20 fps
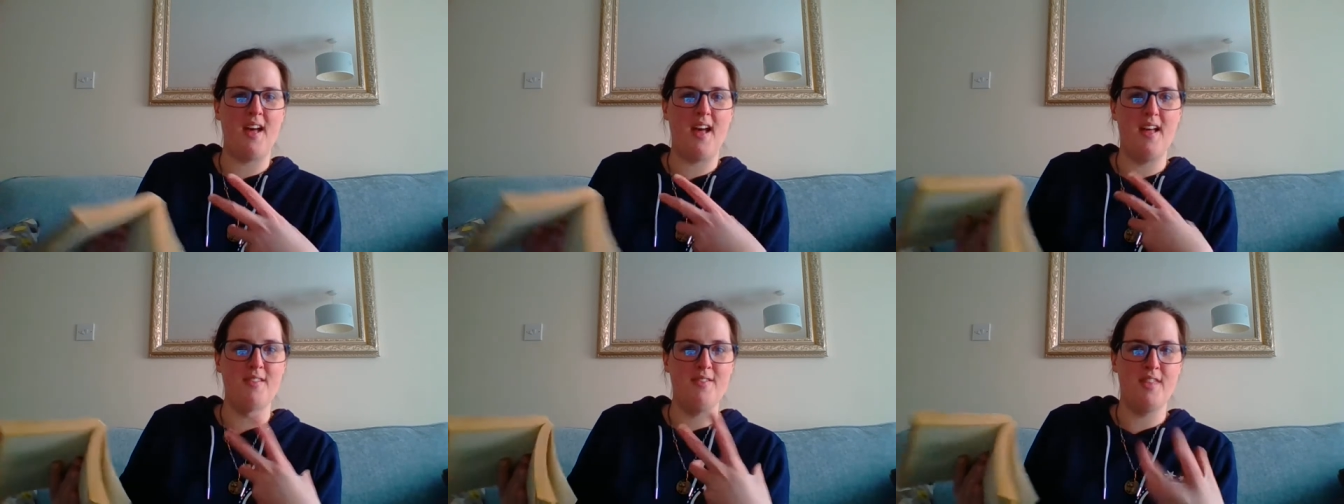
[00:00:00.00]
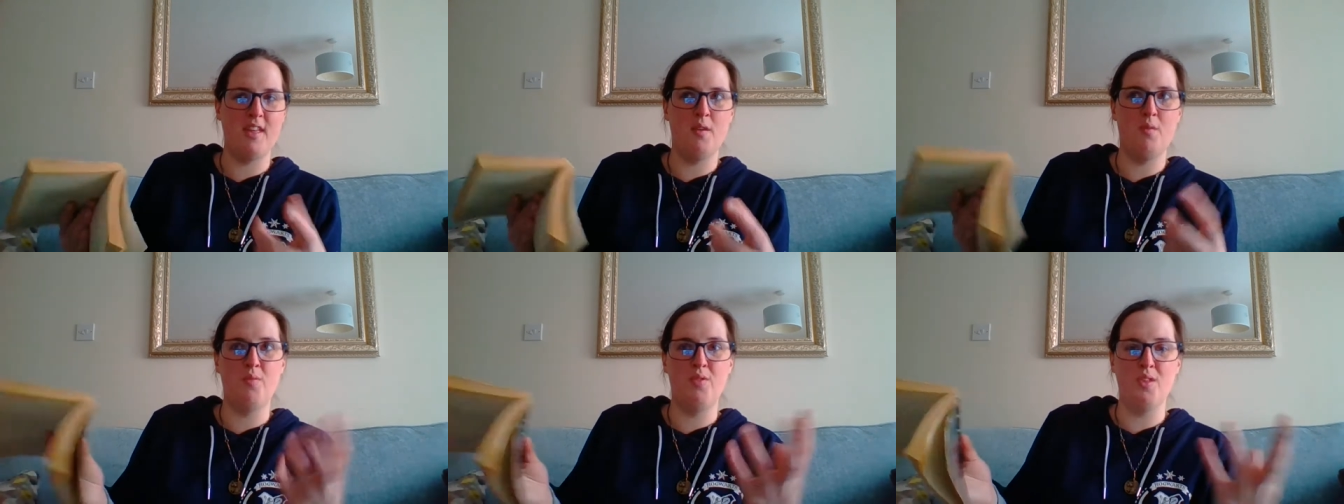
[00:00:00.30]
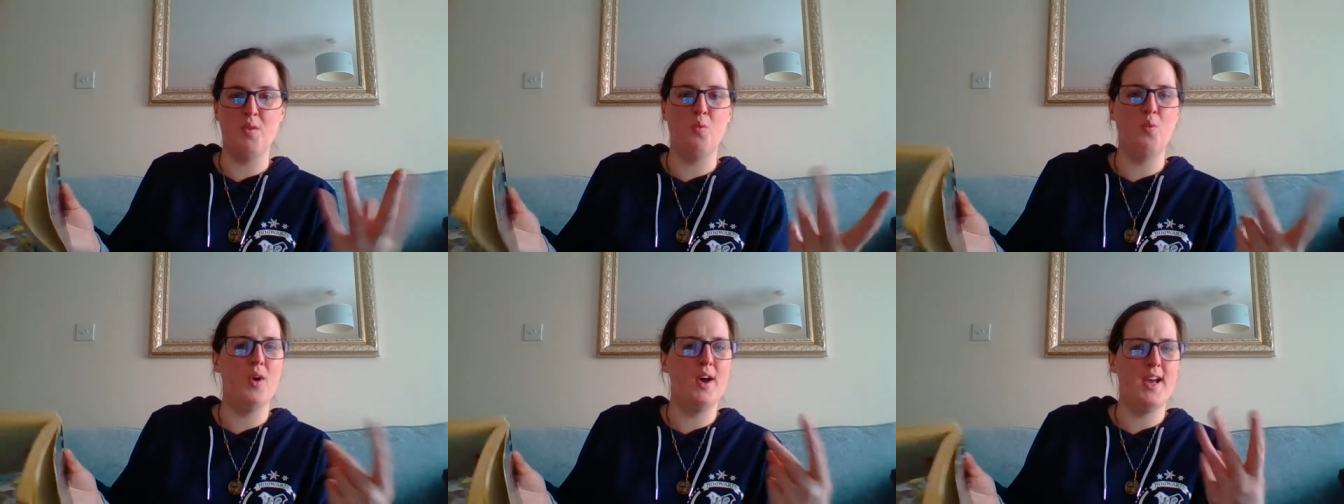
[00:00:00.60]
the
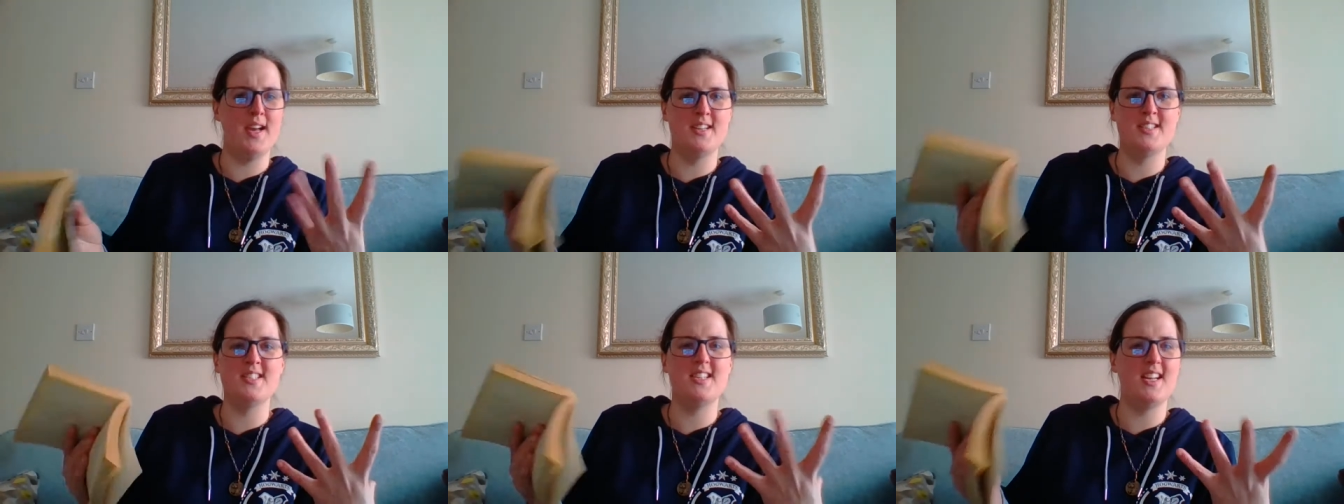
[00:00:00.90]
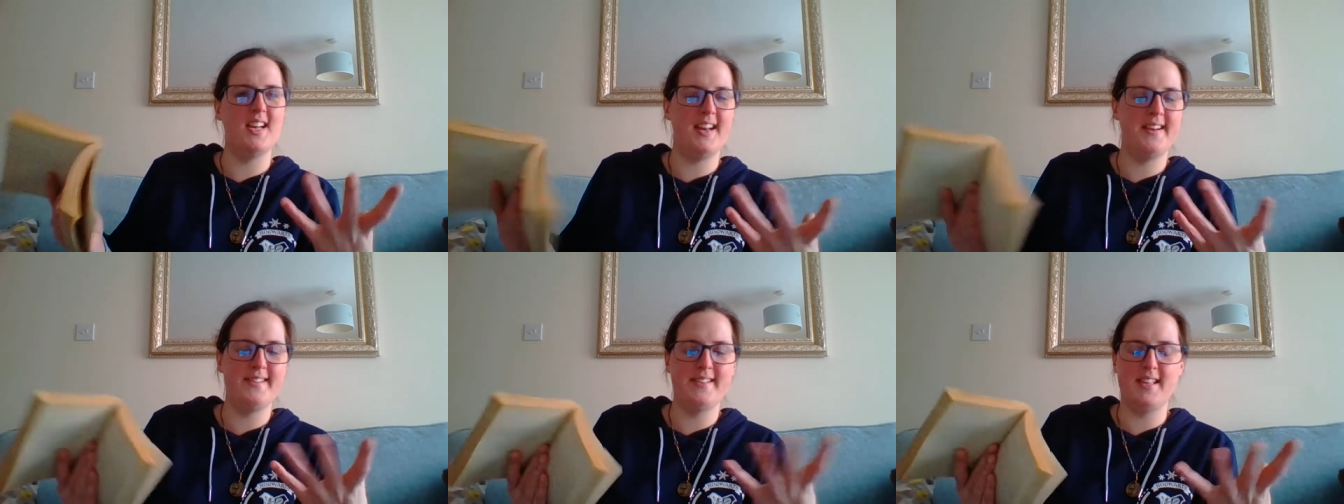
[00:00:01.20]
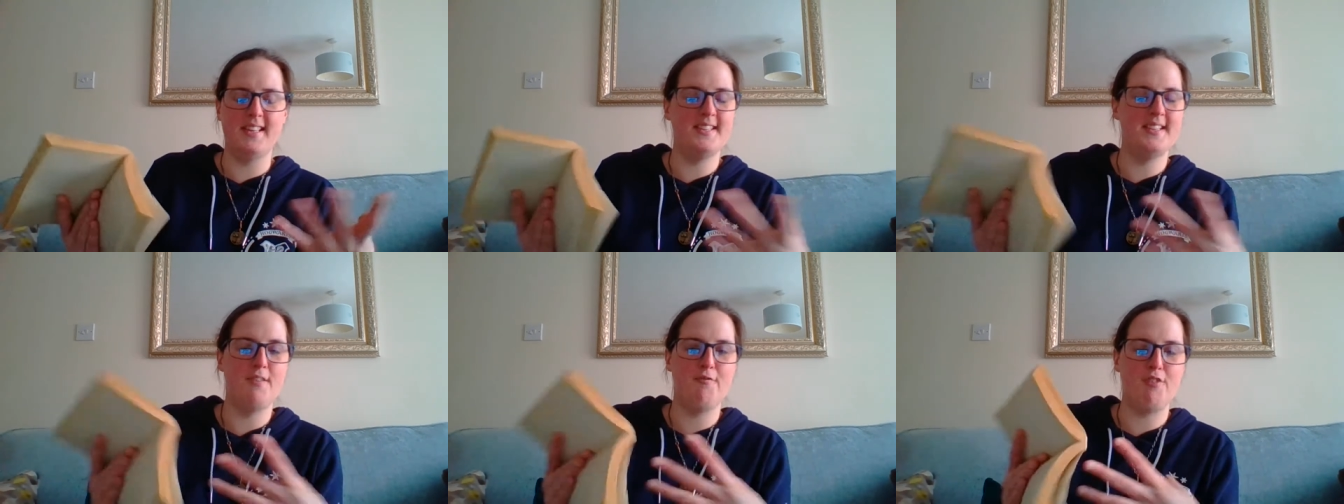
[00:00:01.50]
the words that
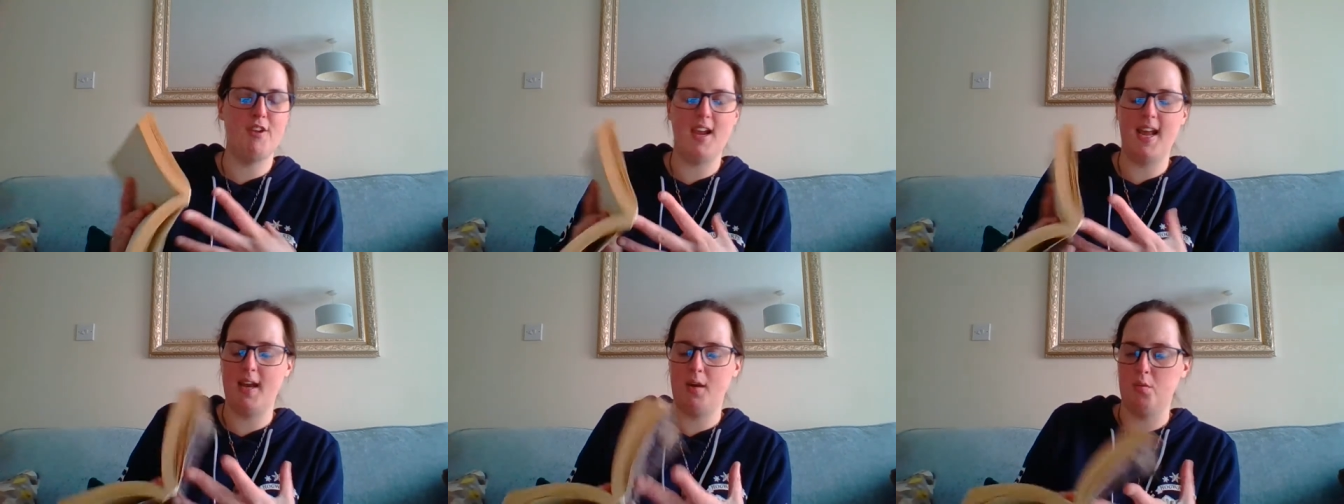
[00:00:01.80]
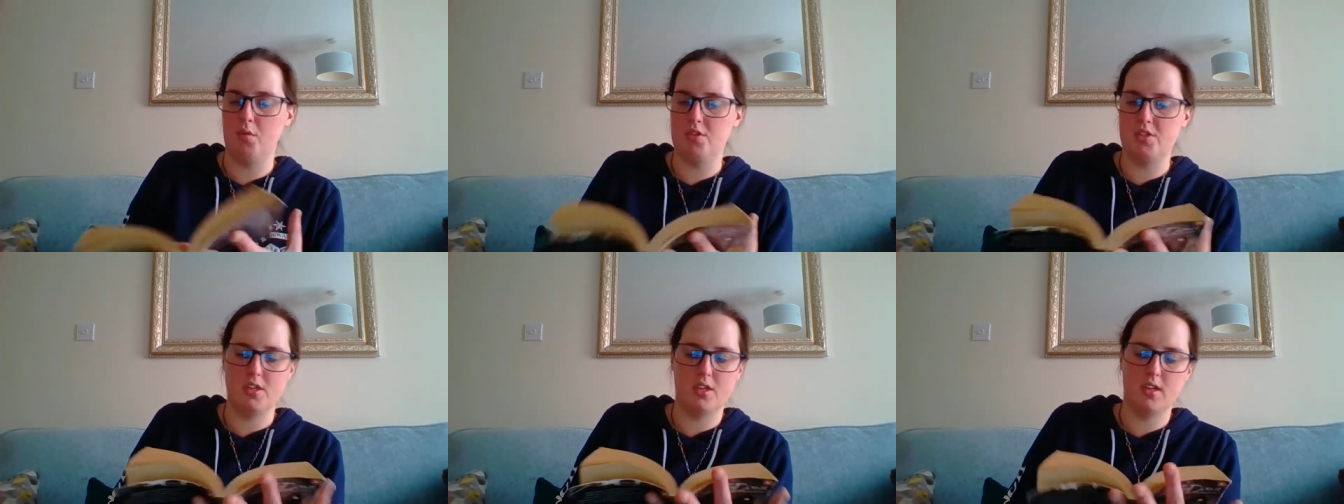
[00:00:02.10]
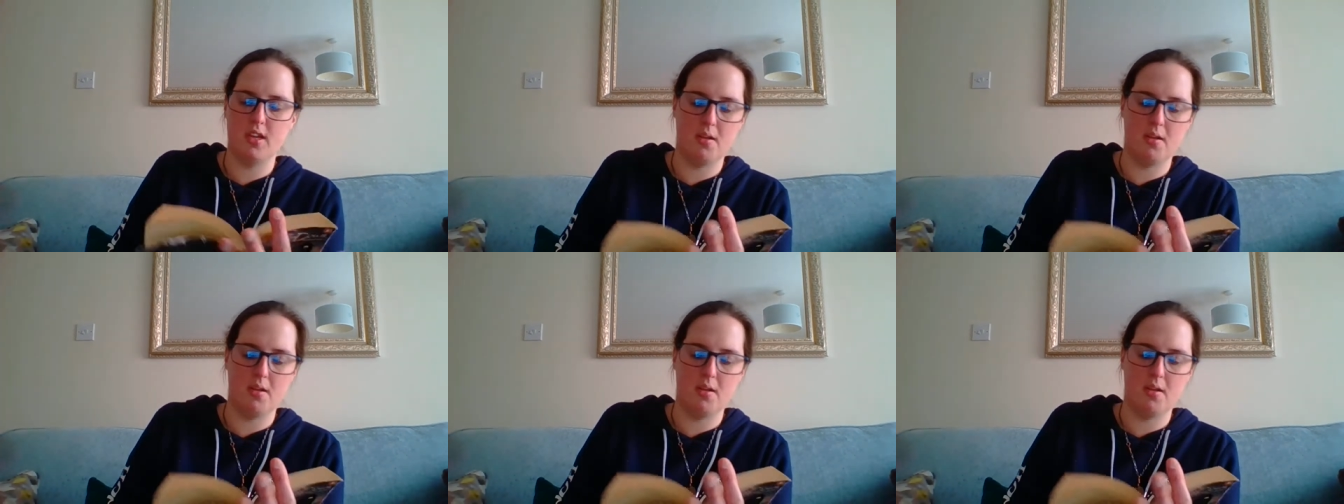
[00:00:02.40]
the different language that